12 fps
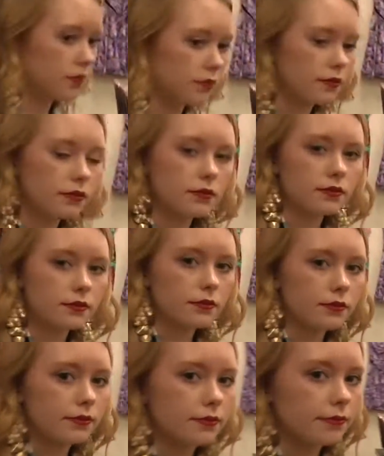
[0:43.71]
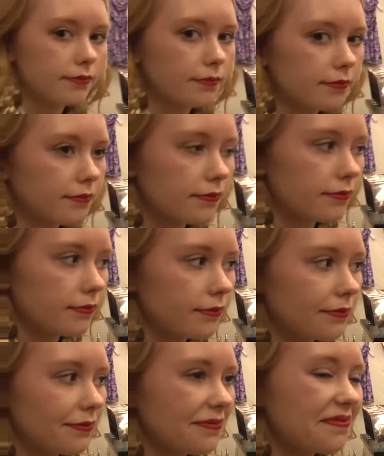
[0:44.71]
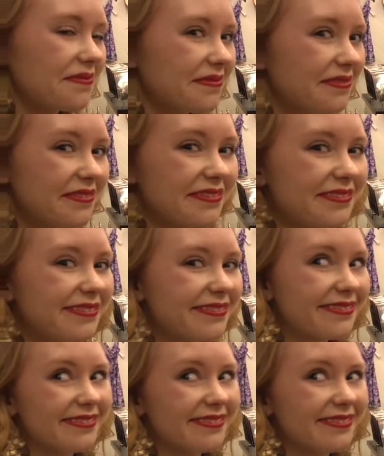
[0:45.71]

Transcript: Nothing is said.